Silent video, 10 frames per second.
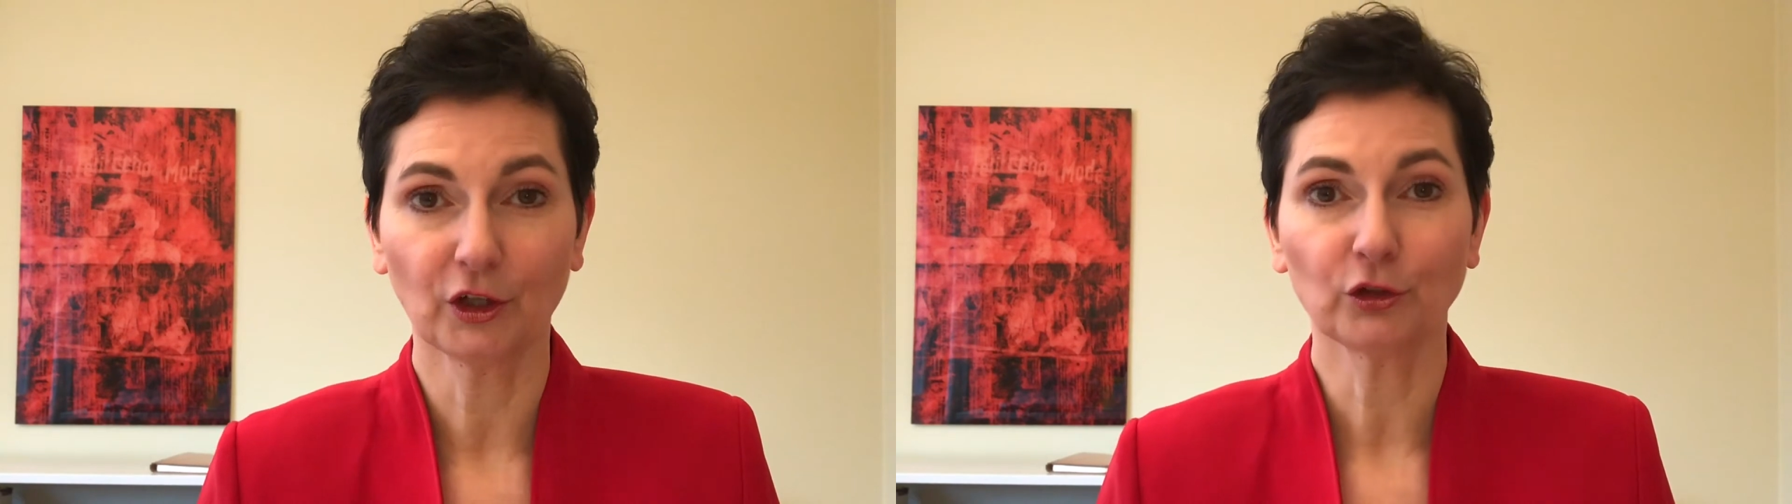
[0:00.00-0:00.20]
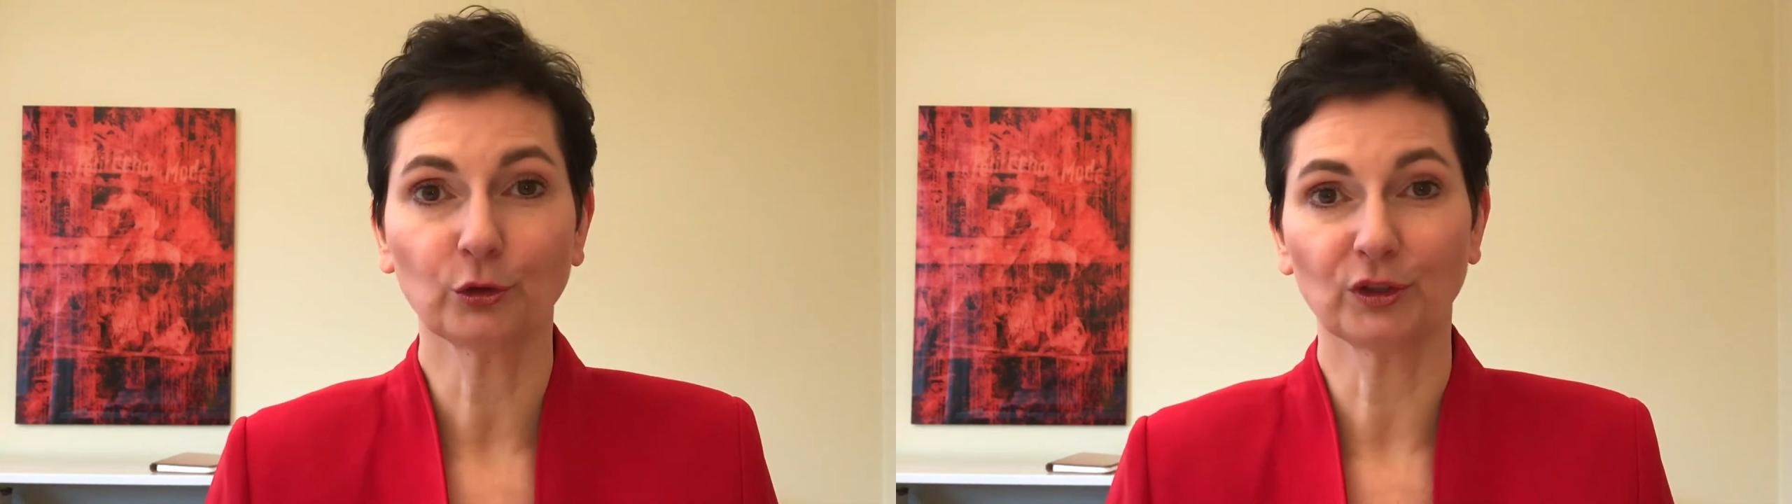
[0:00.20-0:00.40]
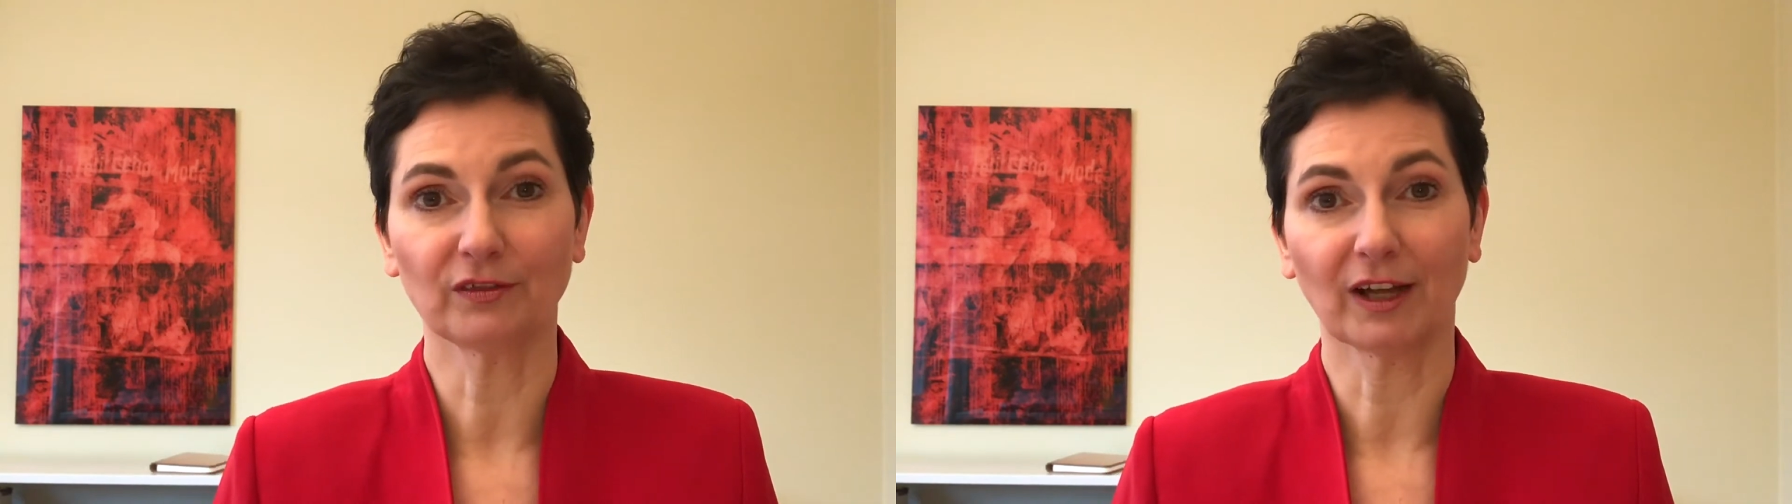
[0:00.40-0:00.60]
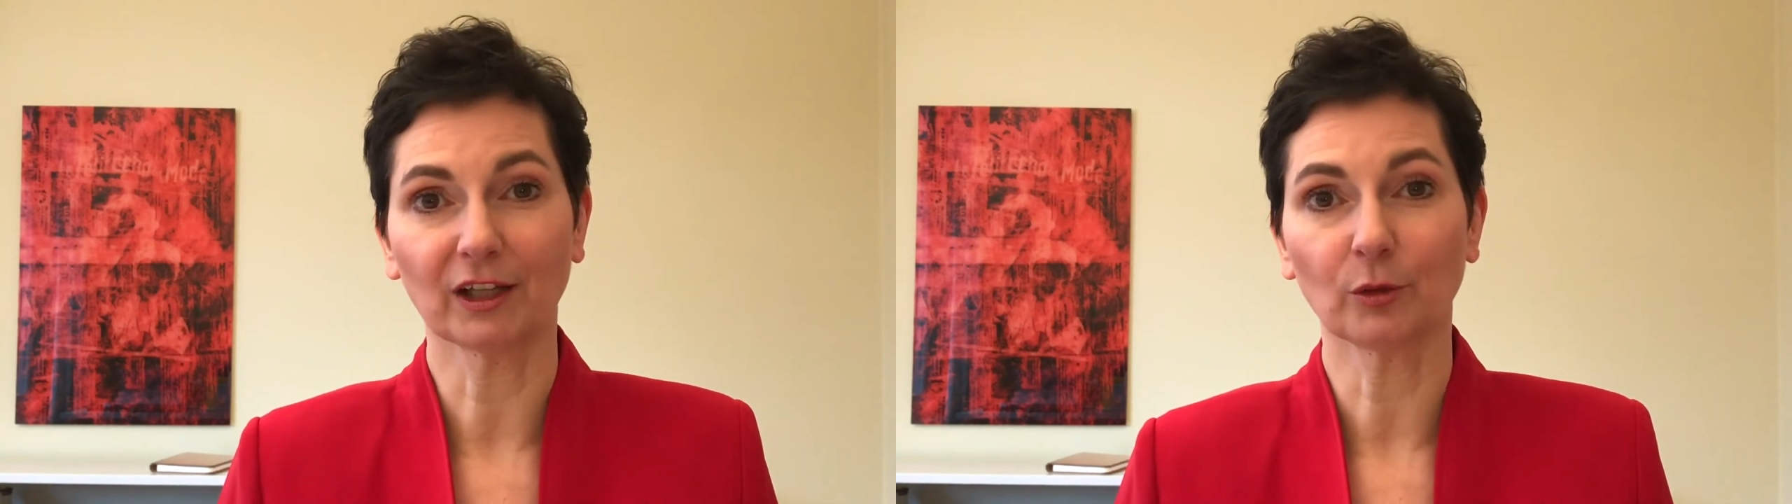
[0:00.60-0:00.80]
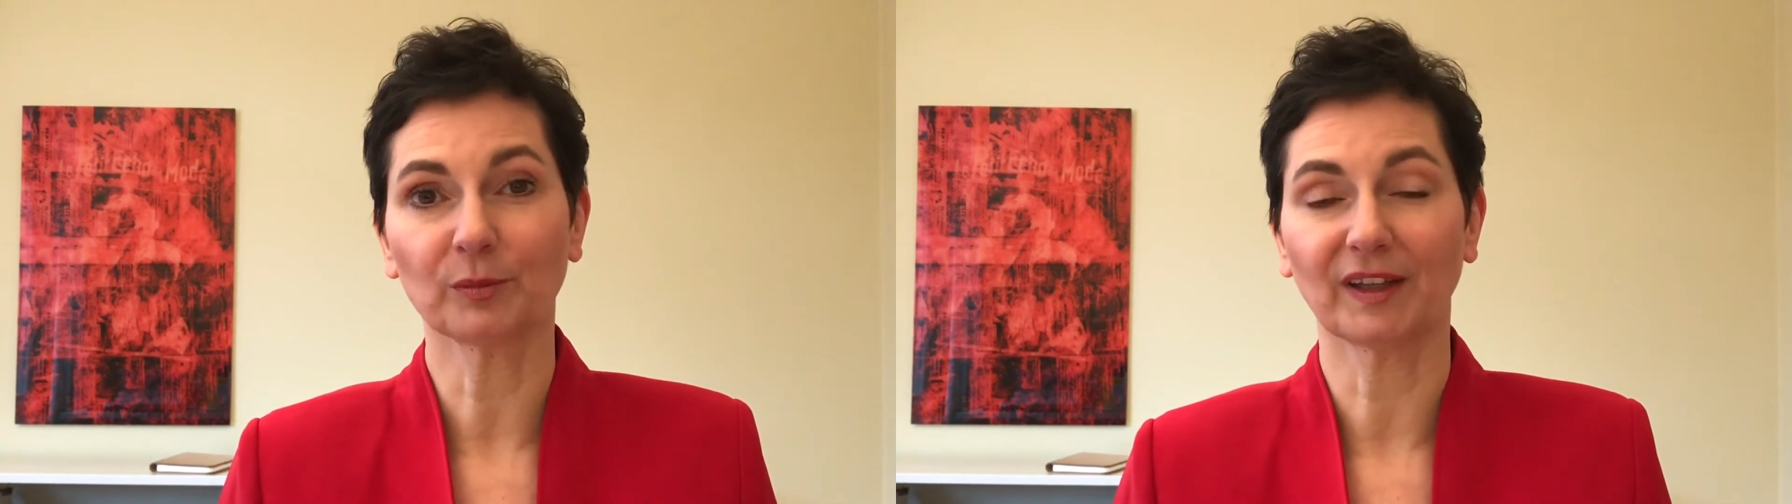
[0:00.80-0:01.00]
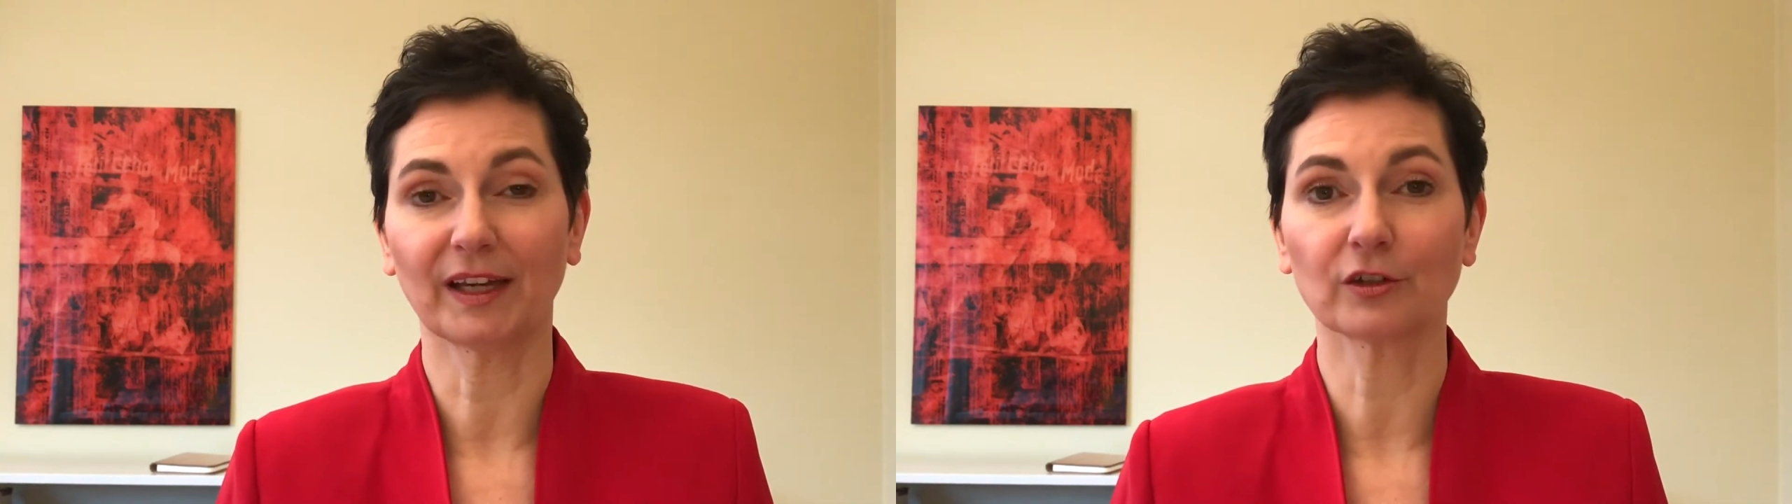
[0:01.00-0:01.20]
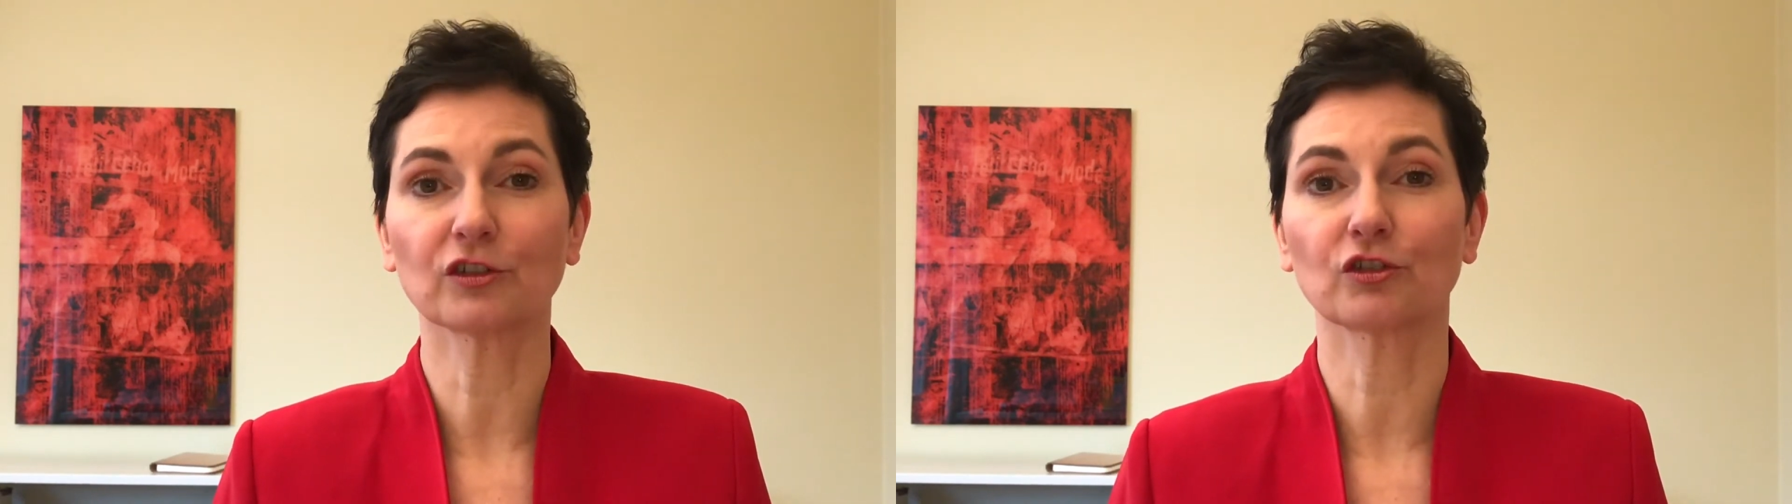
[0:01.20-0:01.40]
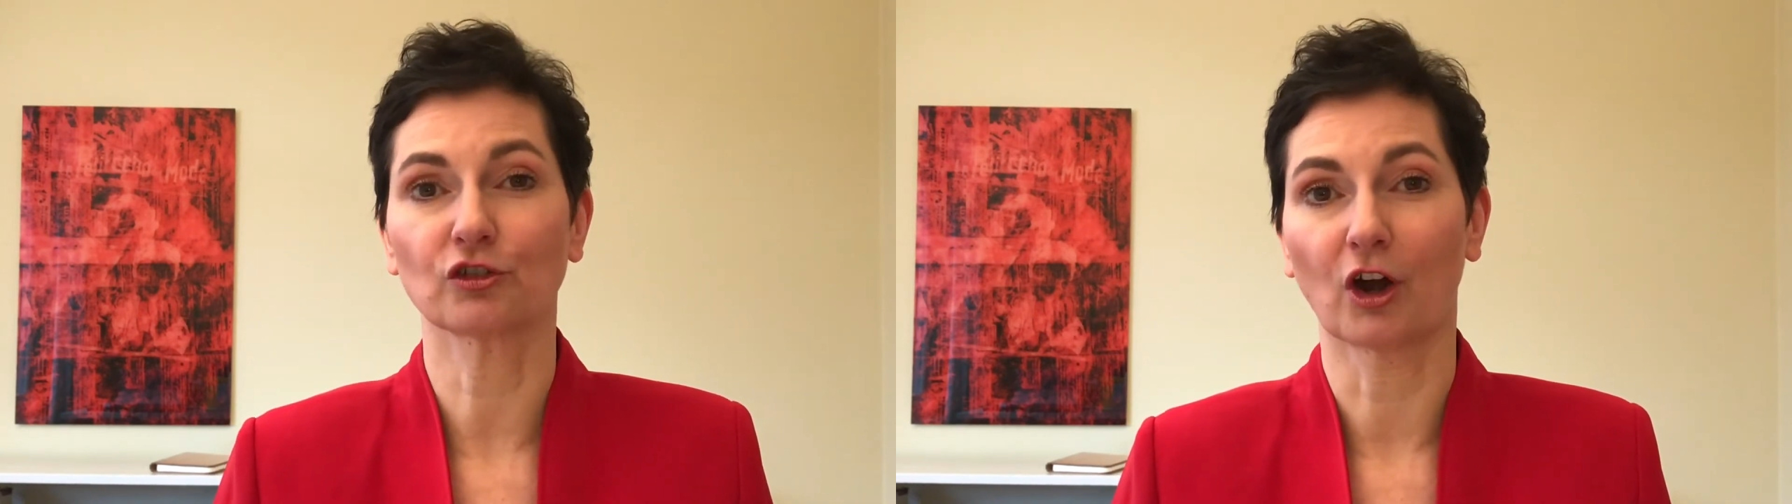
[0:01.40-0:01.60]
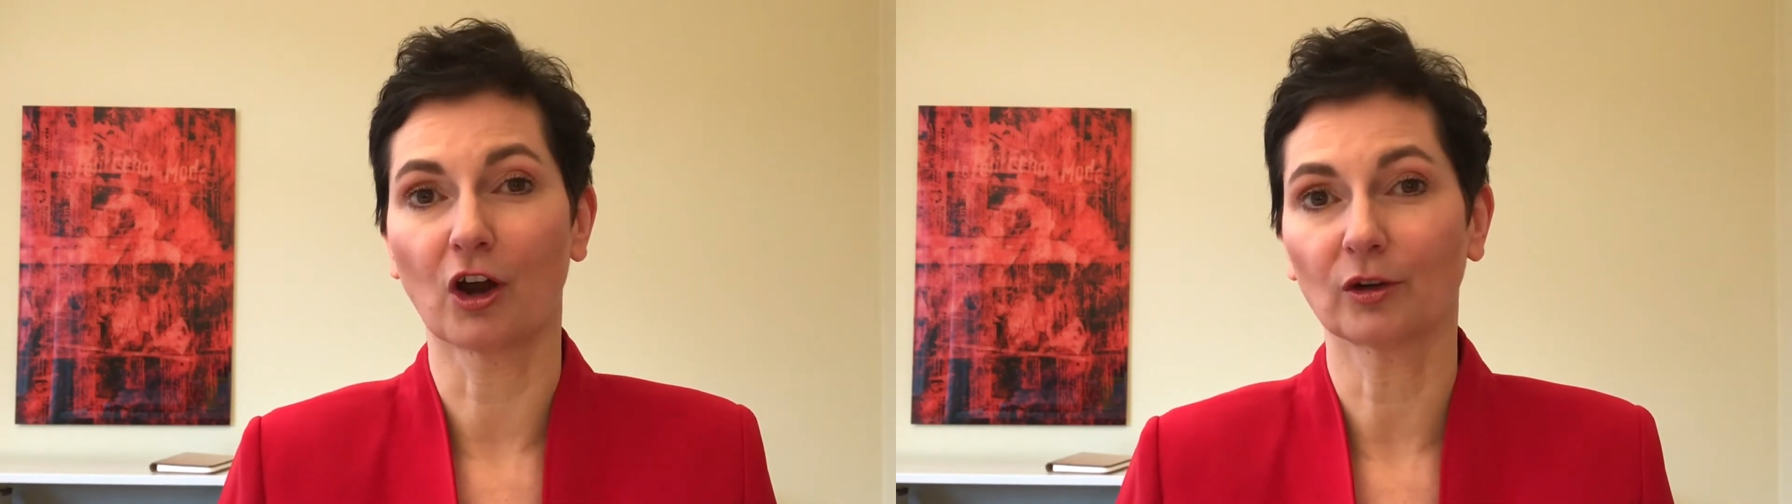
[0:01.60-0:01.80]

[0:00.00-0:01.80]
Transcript: to develop their strong